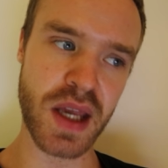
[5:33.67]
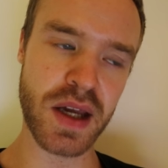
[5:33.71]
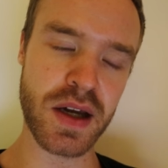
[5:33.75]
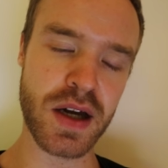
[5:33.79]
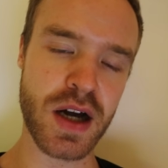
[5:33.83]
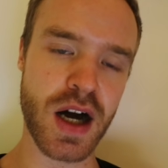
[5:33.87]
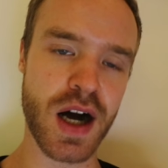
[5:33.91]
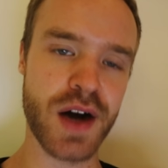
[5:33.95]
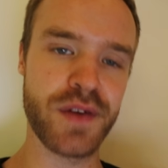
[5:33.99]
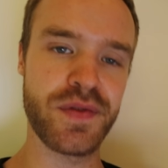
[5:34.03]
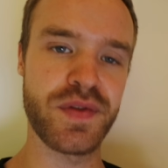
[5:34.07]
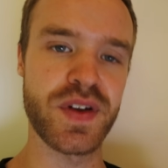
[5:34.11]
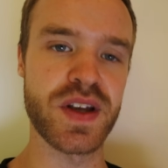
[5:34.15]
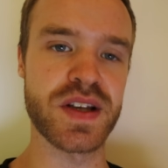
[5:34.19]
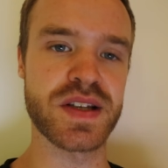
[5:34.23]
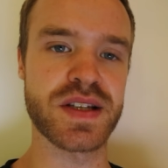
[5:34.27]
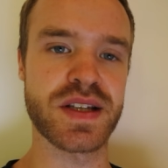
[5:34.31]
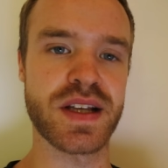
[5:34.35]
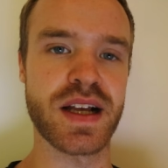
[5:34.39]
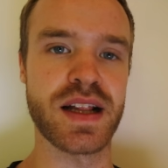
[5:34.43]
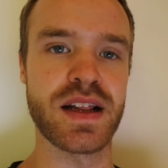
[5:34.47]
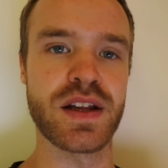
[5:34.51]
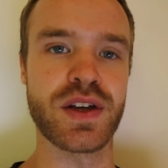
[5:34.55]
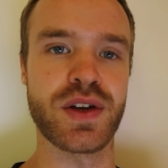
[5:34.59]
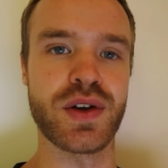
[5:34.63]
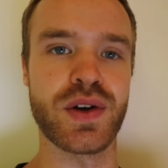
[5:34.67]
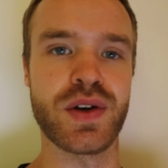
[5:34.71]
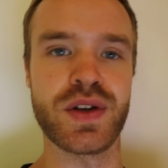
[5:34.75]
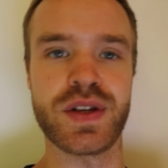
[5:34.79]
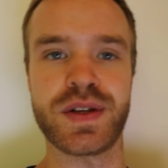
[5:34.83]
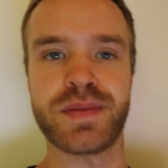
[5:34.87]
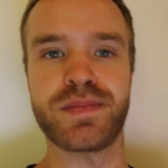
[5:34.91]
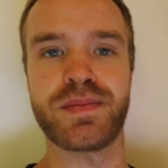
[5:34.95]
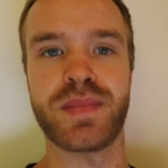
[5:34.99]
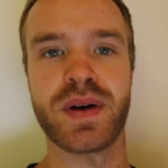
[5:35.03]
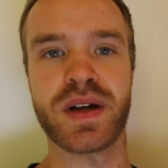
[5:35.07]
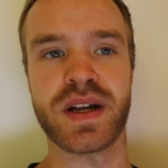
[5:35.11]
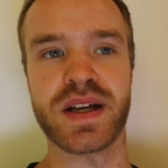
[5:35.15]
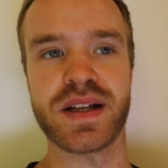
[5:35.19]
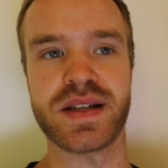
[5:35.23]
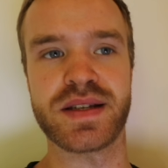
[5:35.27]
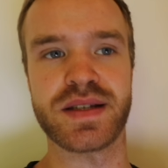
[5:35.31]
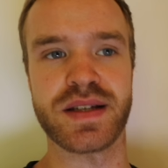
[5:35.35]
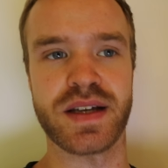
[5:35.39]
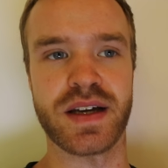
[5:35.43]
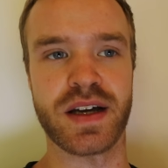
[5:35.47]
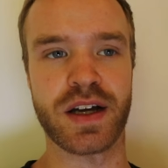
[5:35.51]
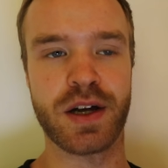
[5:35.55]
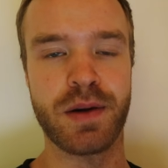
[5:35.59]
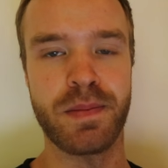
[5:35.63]
Coffee is still good, but
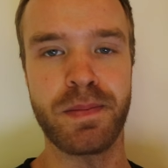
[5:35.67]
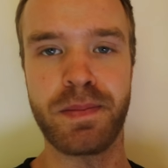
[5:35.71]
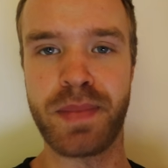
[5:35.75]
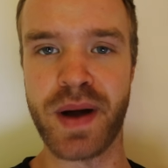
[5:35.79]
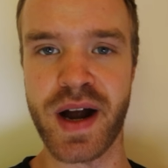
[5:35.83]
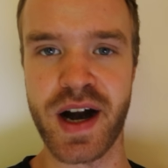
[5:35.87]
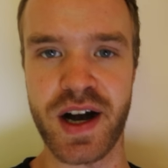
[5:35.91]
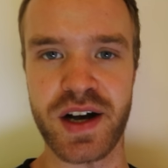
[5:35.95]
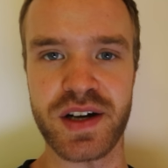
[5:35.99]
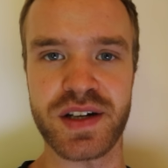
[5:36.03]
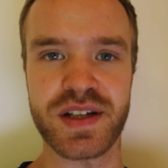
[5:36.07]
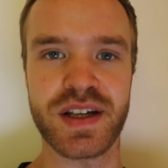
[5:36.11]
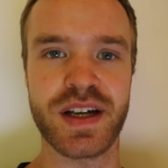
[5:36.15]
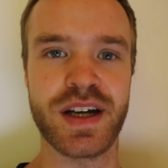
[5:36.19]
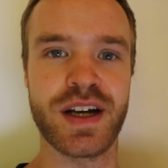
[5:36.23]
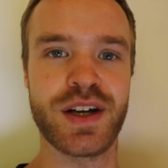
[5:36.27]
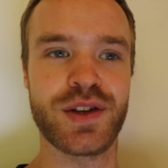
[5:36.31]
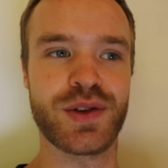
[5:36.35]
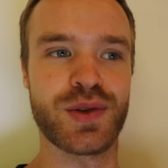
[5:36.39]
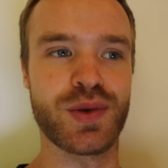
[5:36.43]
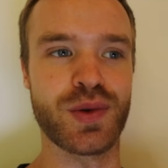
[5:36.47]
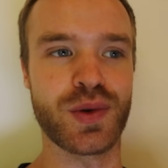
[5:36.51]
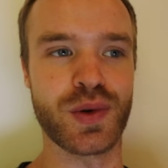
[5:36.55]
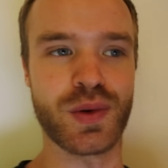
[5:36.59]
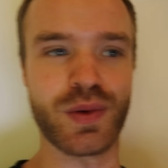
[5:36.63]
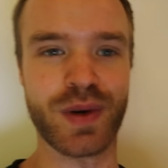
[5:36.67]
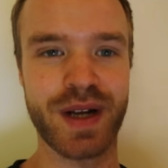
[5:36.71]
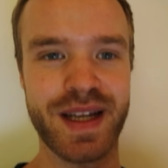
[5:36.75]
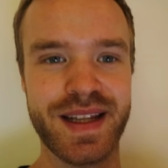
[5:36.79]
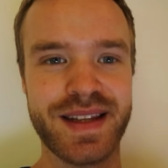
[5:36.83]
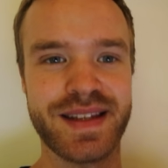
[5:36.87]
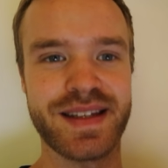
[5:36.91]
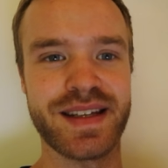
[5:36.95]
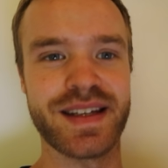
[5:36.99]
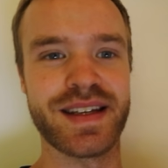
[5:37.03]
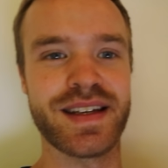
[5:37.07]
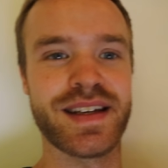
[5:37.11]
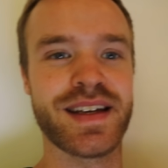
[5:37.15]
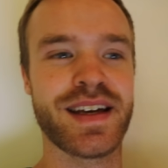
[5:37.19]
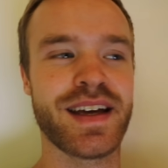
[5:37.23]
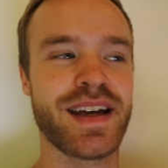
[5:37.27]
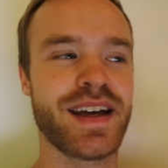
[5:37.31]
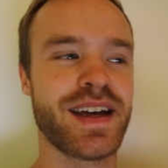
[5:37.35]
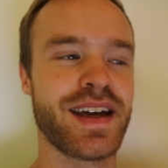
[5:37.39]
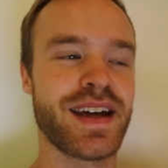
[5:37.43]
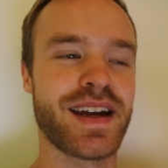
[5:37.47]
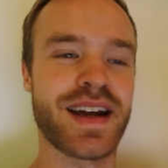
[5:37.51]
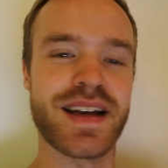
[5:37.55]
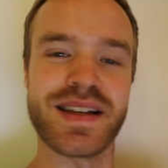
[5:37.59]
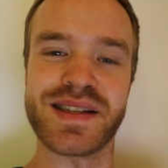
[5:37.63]
it's compared to green tea,
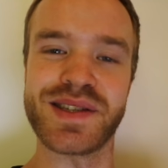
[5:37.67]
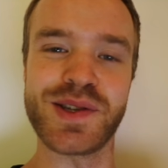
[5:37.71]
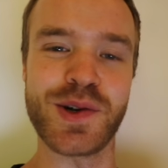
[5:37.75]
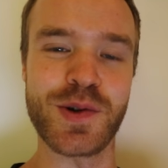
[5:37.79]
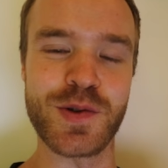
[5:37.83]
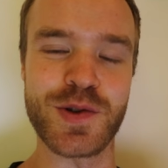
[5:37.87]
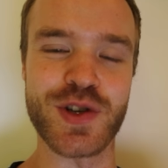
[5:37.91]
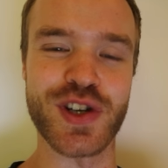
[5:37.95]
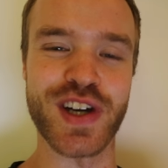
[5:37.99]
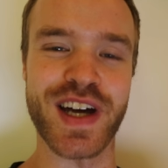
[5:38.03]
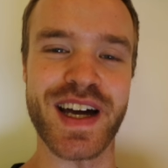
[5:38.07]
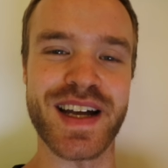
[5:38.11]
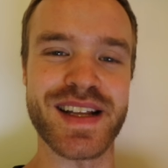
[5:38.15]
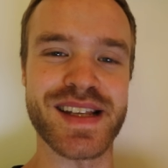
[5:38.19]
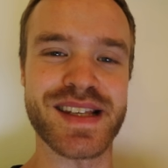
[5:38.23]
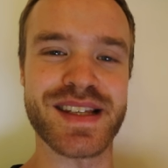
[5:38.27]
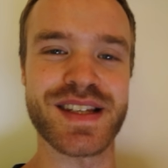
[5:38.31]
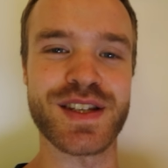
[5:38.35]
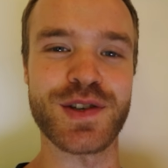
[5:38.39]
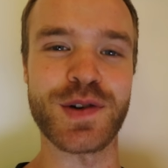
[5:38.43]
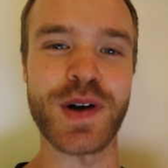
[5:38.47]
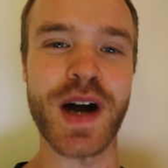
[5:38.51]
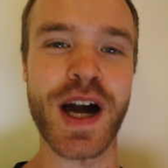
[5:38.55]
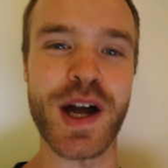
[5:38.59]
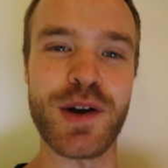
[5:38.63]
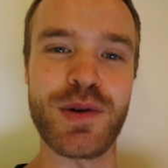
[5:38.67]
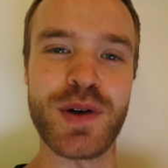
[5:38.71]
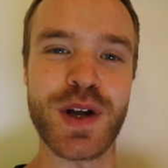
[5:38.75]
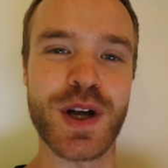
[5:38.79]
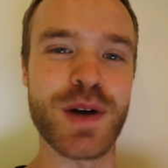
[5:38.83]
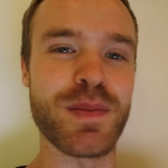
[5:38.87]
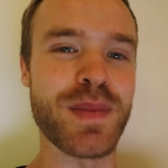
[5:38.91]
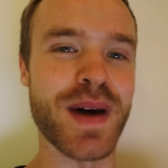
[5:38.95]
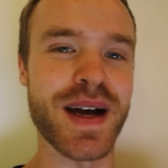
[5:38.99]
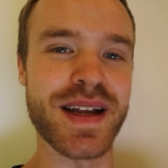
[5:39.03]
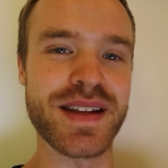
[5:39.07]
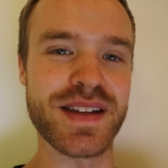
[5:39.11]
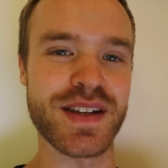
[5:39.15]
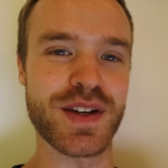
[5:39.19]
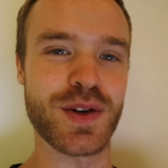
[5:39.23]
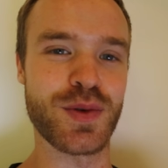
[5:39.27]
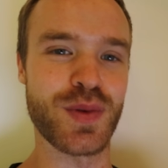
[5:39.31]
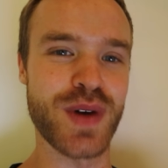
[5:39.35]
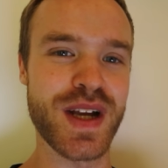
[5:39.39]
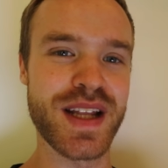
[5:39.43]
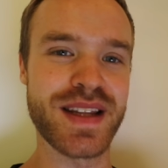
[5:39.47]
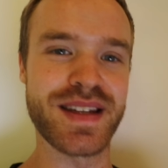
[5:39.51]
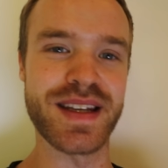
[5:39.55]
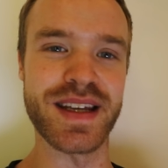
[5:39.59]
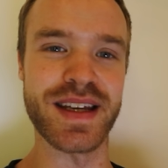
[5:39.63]
it has no chance. So I recommend
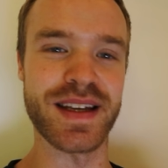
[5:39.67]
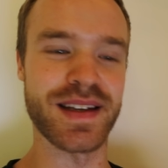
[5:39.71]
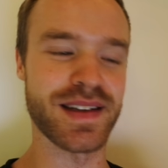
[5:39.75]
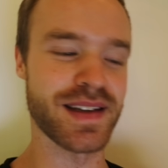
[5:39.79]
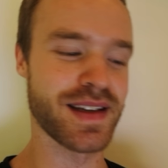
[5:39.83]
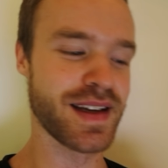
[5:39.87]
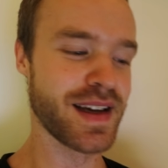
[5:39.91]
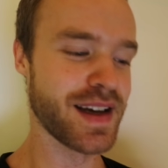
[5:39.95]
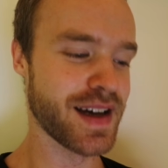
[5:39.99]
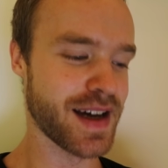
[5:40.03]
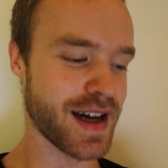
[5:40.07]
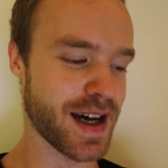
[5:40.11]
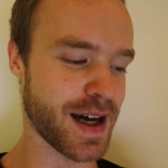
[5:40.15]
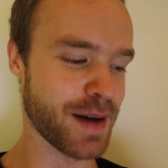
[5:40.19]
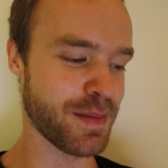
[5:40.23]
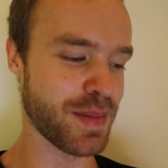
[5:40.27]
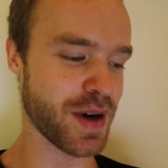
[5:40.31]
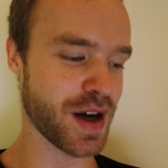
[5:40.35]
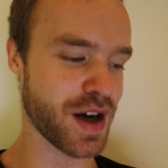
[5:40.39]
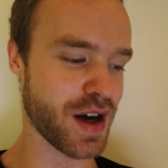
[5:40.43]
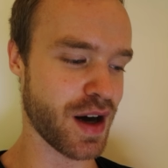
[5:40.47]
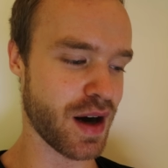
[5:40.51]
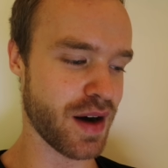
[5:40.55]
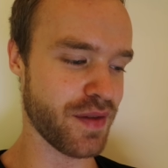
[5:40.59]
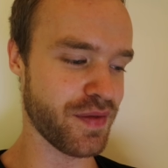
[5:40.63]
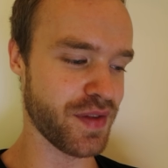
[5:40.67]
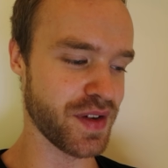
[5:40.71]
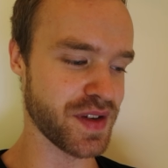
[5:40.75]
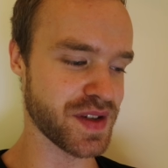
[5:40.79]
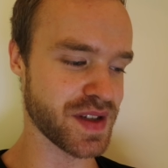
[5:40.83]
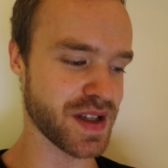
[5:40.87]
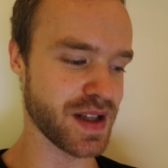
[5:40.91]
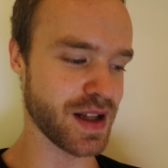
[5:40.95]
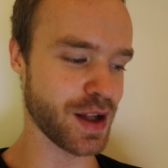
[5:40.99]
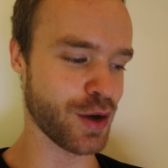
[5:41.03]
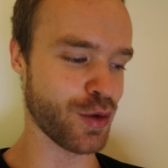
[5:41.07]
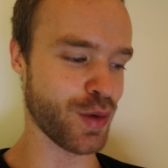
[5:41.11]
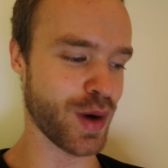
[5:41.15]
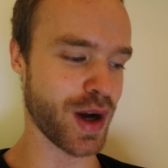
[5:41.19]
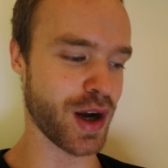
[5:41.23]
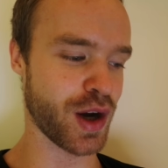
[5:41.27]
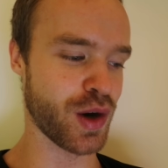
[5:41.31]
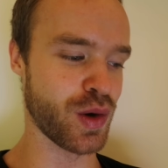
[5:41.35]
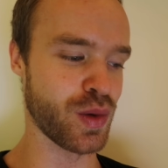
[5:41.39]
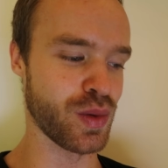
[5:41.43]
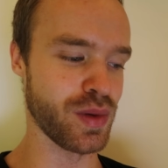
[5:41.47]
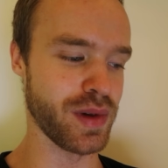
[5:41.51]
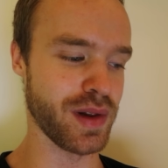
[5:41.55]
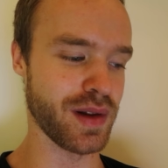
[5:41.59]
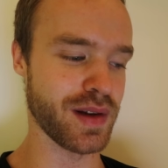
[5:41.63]
green tea, but coffee is still quite
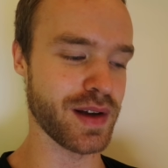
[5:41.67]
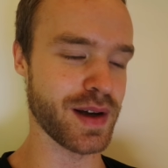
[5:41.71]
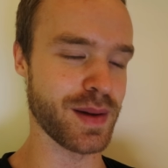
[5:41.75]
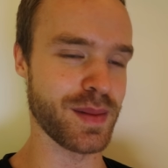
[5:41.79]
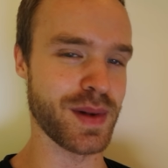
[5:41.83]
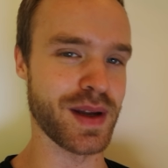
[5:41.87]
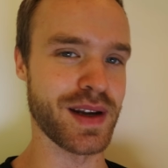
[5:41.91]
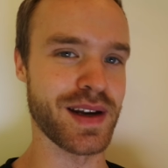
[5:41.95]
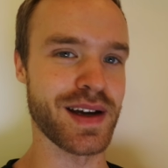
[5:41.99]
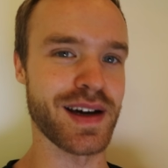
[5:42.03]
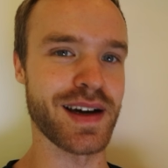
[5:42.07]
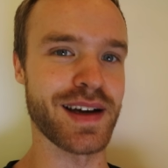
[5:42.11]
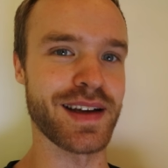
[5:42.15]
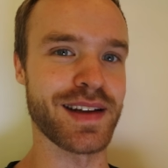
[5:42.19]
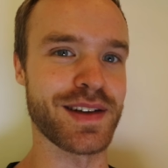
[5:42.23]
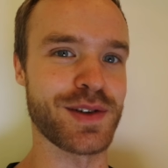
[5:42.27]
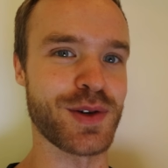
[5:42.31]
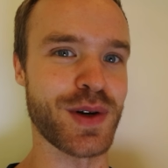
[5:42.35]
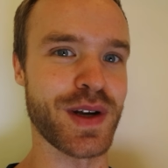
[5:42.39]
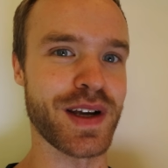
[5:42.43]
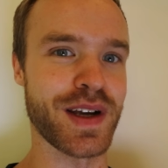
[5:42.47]
cool. I mean, I